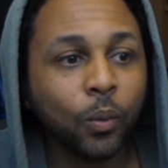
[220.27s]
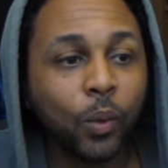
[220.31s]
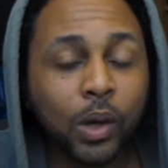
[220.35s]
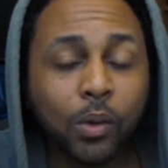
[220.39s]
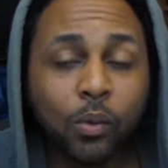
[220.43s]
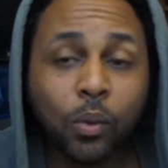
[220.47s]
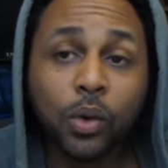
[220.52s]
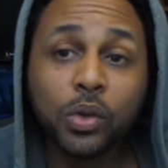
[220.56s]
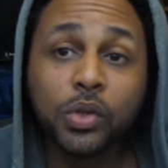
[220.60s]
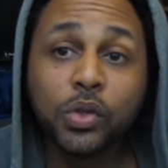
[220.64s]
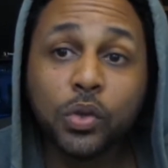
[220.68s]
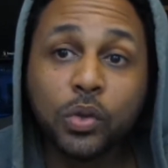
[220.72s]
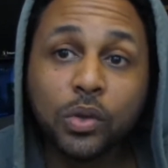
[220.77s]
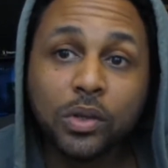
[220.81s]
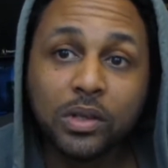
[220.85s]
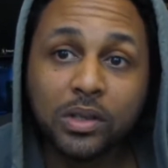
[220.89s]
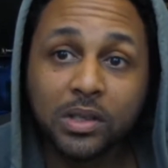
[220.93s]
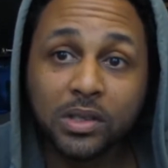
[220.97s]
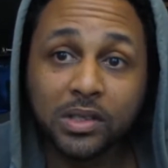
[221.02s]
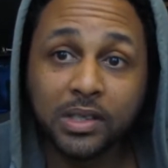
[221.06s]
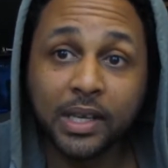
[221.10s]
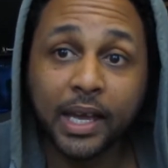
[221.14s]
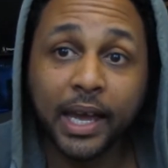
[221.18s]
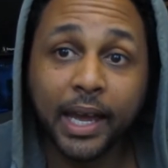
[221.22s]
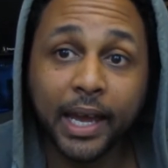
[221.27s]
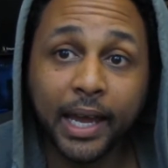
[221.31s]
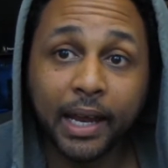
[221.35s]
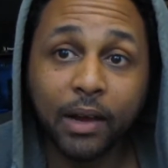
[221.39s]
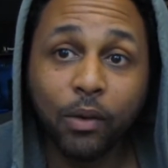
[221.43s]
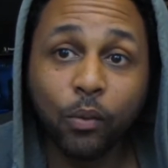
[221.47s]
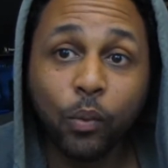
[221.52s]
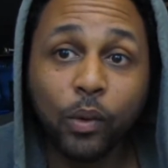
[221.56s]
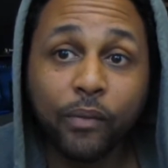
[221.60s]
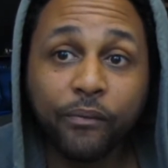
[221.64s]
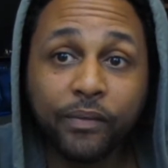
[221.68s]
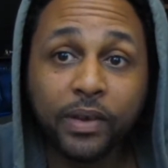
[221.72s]
We want you to
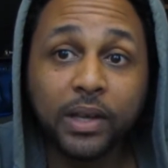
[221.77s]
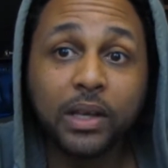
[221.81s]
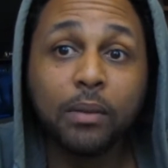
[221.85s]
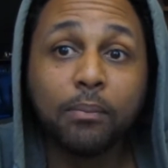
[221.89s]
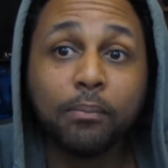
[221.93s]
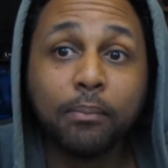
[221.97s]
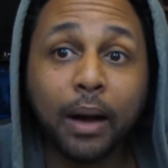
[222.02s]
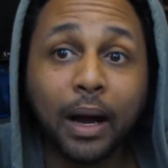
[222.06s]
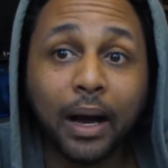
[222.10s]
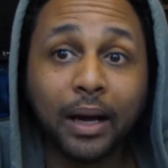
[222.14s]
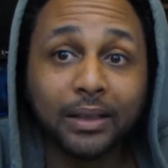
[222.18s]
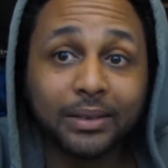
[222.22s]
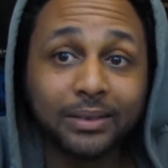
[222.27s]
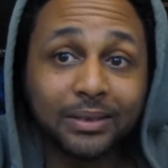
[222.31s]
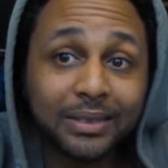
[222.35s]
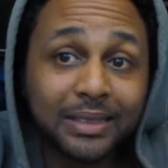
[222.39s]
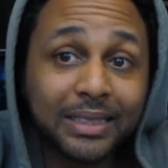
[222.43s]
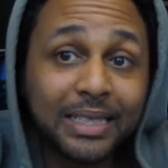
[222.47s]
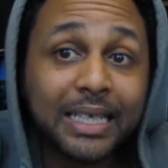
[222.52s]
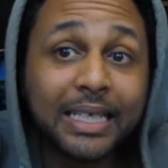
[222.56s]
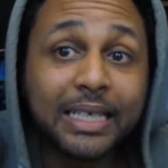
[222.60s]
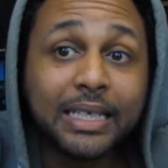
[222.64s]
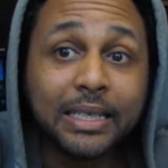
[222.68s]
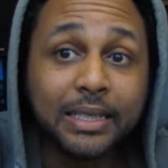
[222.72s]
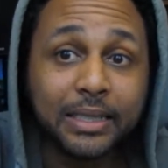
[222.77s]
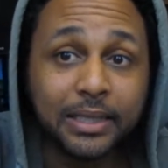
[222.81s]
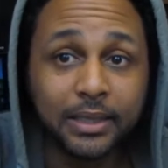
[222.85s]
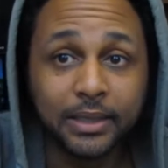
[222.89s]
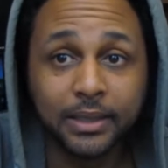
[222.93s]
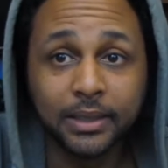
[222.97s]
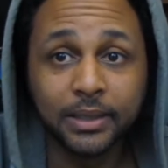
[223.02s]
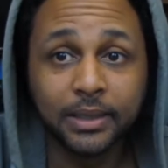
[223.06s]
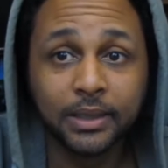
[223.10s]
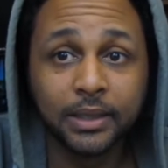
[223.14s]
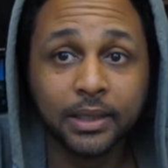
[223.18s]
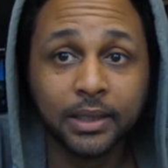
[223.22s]
design within the box of these
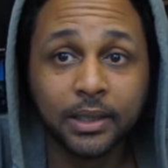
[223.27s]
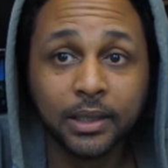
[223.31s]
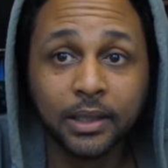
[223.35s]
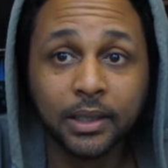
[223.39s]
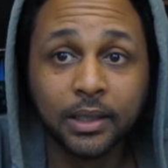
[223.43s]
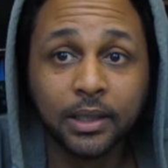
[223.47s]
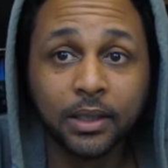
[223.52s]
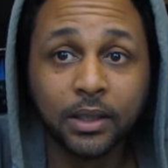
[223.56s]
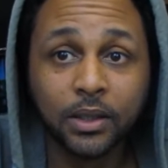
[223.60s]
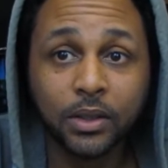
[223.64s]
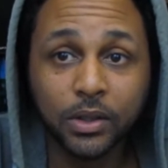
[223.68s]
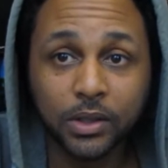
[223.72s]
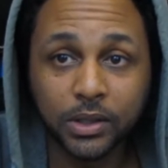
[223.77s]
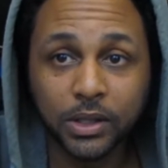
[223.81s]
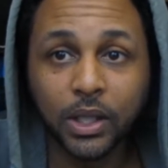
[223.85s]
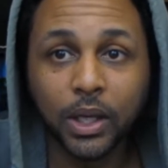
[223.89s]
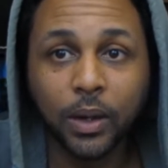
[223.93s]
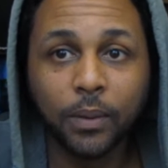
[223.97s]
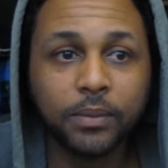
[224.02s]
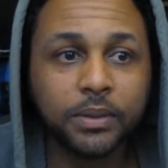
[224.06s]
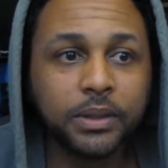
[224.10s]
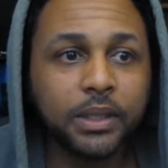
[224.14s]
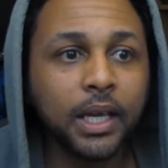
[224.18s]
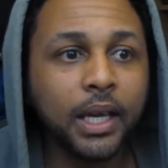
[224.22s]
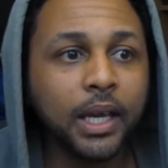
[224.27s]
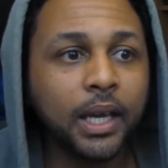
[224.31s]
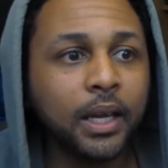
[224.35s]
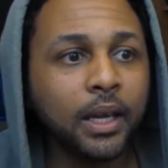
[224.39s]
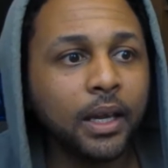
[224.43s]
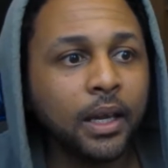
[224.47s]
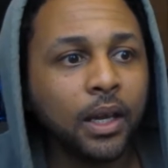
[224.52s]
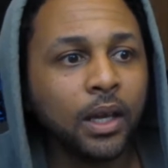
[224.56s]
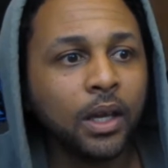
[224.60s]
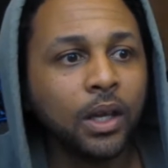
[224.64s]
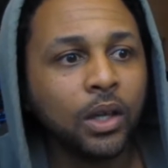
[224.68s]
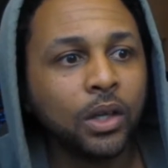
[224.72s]
see what I'm
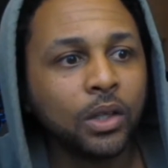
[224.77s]
saying?